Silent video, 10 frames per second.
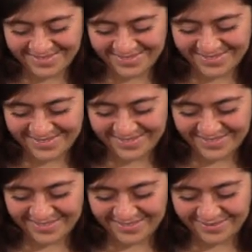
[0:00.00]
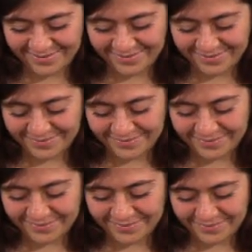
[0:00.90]

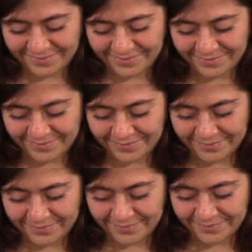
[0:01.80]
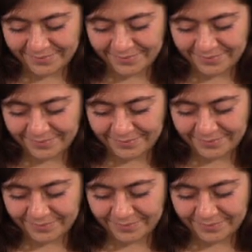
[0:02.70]
(silent)